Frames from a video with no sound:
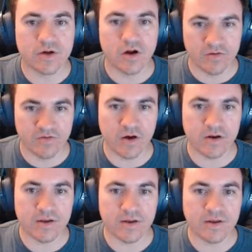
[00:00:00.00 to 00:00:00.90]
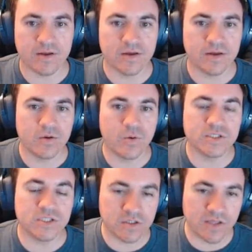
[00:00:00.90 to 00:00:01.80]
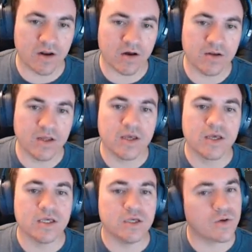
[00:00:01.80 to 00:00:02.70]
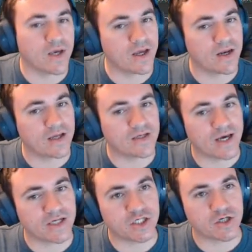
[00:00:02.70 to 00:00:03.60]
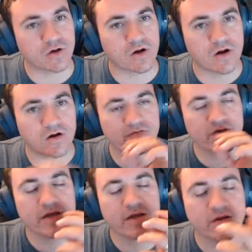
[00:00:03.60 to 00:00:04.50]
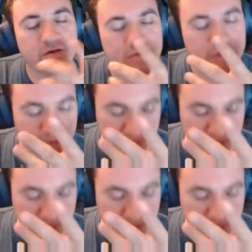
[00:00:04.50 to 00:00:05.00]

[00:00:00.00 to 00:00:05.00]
curve on. Once you turn that on, you can attach your curve or your